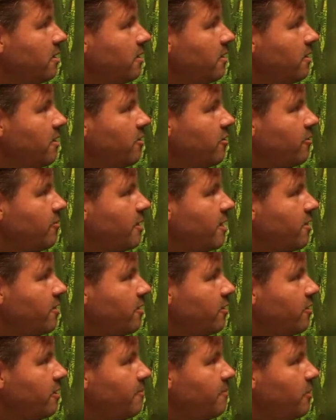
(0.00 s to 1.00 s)
these are
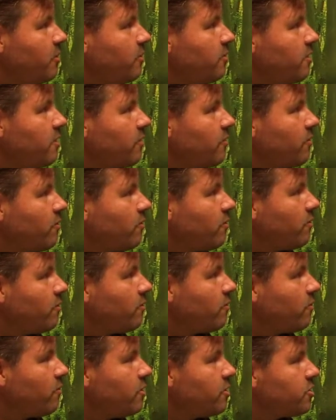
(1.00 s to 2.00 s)
basically mood
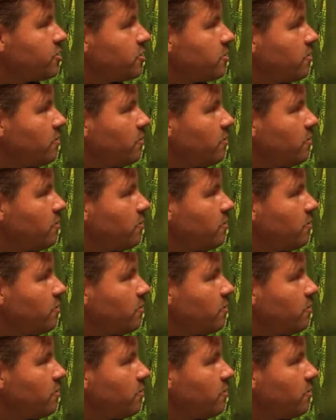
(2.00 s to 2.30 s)
disorders which